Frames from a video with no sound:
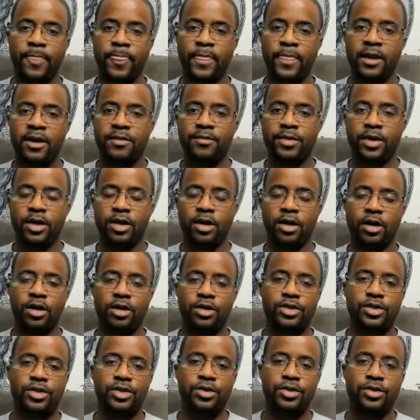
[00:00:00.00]
But
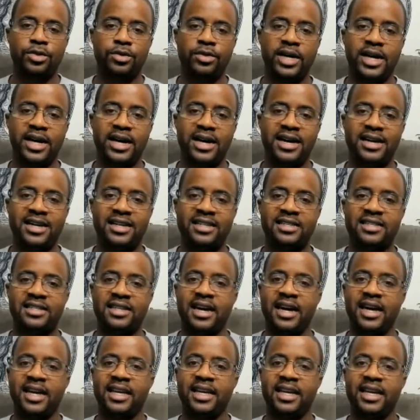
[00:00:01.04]
also, as
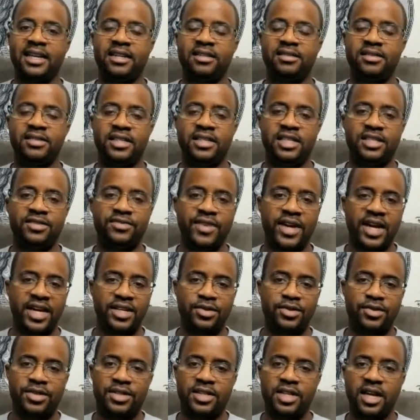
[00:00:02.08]
I get into these value
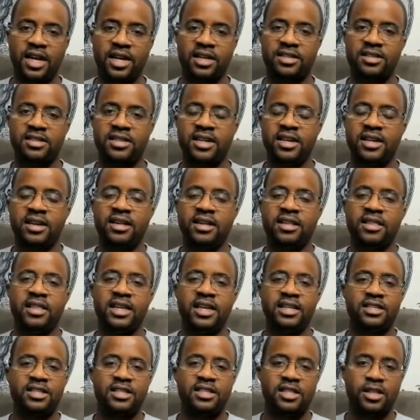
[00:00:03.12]
stocks, then
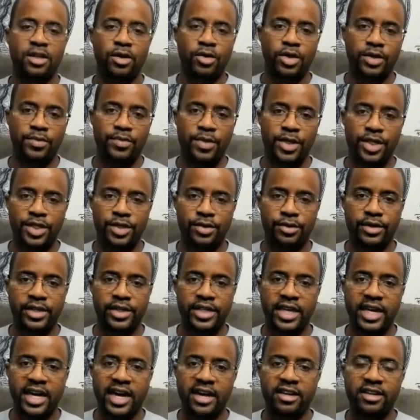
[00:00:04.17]
slowly but surely
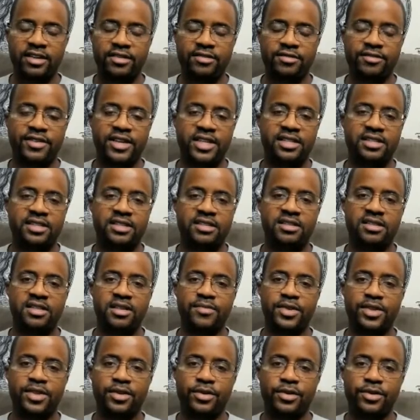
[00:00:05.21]
I'll invest in some
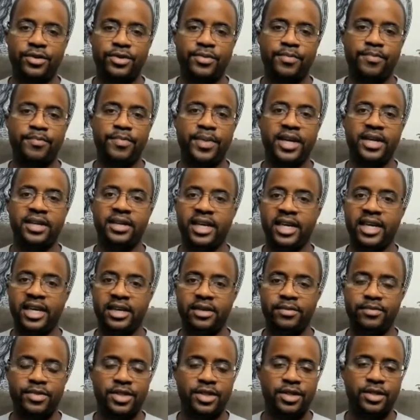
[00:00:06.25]
of those big
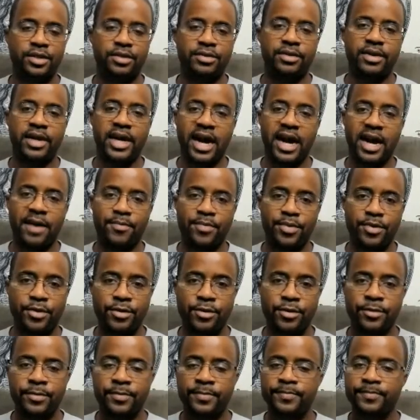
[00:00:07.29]
names,
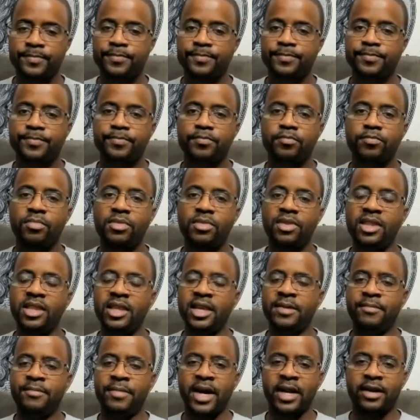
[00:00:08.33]
Apple
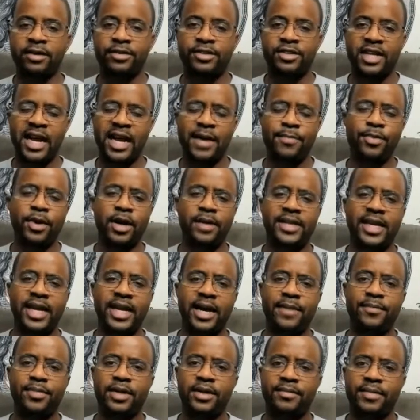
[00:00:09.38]
and Microsoft.
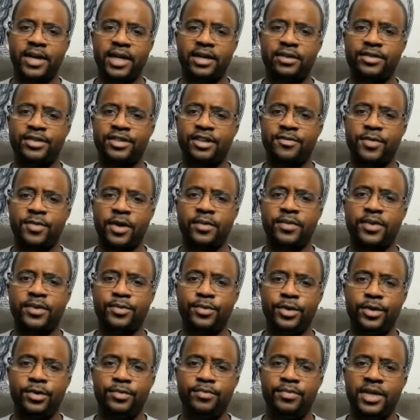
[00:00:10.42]
Apple and Microsoft probably
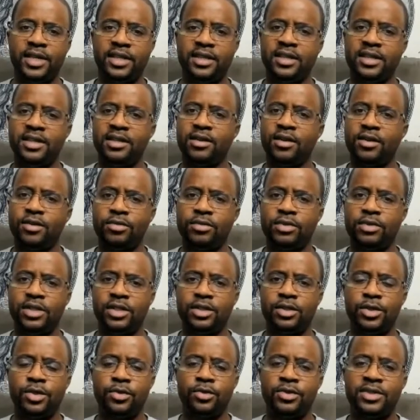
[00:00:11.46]
will be the only
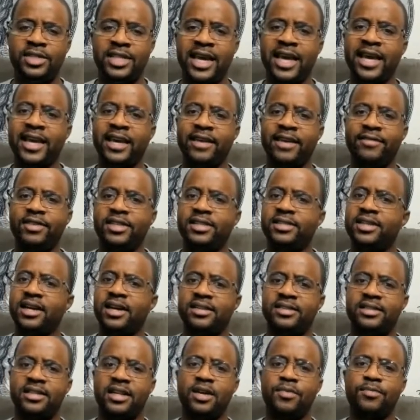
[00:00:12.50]
two tech heavy stocks
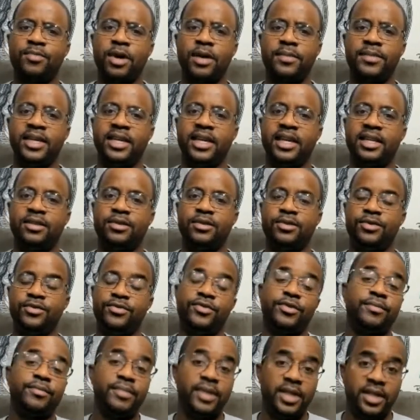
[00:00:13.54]
that I'll probably get into for
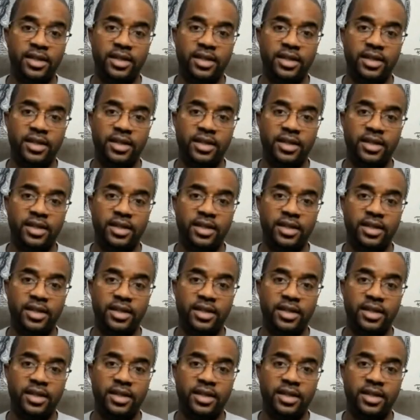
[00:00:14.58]
me